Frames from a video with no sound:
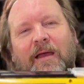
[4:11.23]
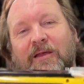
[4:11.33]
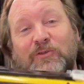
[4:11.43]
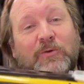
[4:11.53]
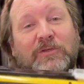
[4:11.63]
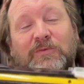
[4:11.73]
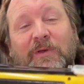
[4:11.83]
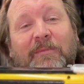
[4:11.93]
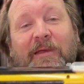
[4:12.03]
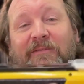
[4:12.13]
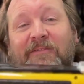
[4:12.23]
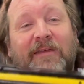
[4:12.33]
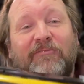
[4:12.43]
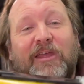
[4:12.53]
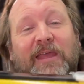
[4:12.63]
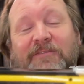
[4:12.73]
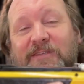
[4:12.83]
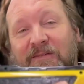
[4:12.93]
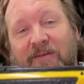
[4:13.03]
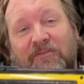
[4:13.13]
tools, one of my favorite
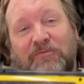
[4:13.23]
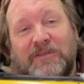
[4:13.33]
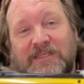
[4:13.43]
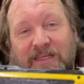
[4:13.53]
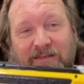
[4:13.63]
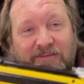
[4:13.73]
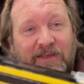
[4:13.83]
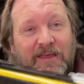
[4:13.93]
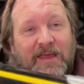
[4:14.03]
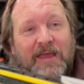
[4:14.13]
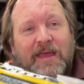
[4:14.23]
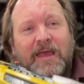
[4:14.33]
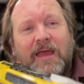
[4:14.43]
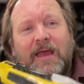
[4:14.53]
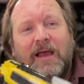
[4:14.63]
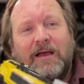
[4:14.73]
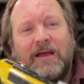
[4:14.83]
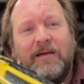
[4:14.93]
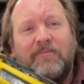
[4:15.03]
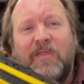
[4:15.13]
gifts I've ever received.
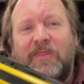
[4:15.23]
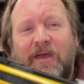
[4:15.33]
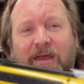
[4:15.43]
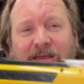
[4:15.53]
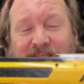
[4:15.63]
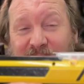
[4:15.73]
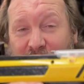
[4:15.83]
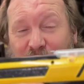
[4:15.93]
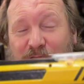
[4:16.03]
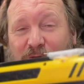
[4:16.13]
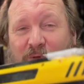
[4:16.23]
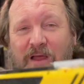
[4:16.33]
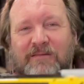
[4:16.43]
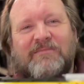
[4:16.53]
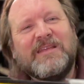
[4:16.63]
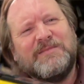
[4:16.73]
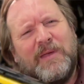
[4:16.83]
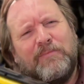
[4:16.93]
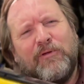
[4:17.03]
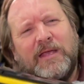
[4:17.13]
The CO2 one is a
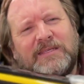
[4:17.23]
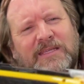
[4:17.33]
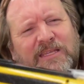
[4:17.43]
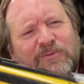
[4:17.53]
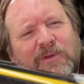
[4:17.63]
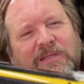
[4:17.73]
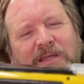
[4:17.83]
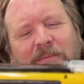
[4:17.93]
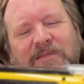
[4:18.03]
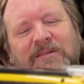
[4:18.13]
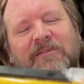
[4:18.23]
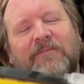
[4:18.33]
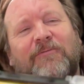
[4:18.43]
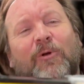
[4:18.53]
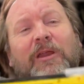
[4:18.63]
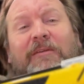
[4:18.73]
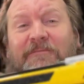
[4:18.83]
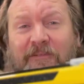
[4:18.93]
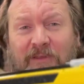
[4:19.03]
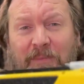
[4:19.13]
bit pricey. This one comes in around 40,
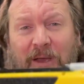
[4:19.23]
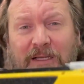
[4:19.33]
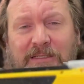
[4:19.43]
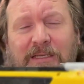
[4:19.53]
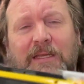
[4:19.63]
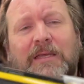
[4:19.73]
50 bucks.